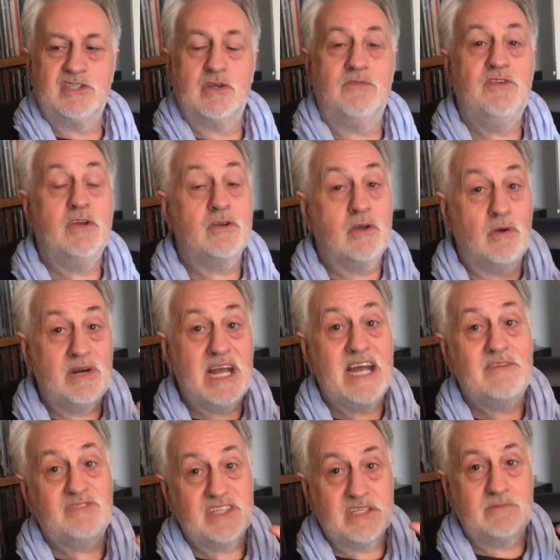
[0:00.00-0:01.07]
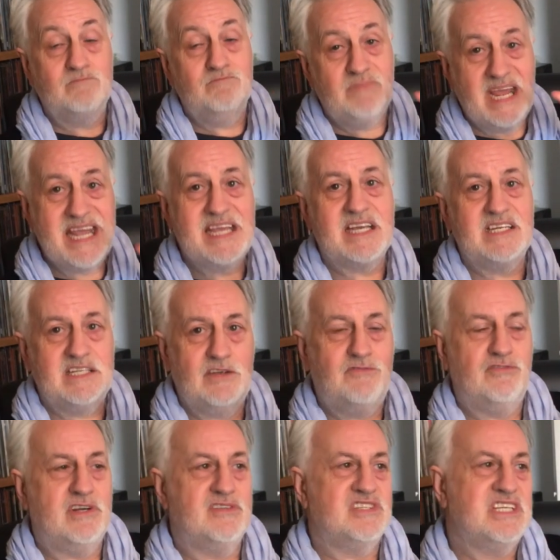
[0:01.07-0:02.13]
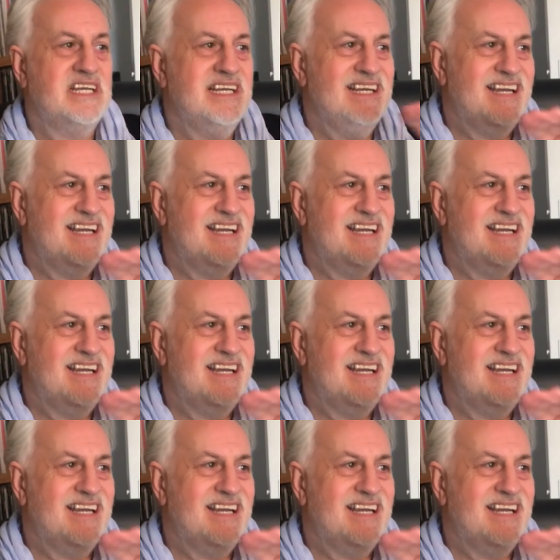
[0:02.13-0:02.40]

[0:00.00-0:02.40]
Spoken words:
So if you're going to have to make a difference